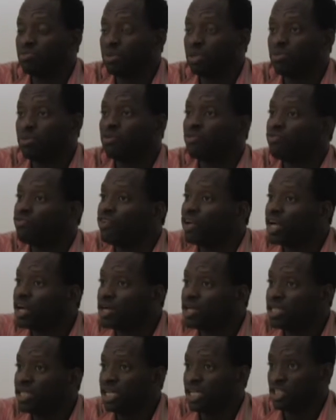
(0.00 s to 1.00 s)
people
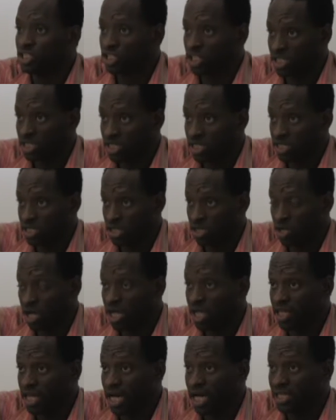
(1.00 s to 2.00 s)
fairly and justice and
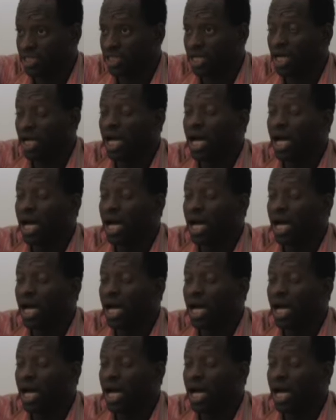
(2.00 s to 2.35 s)
all of that.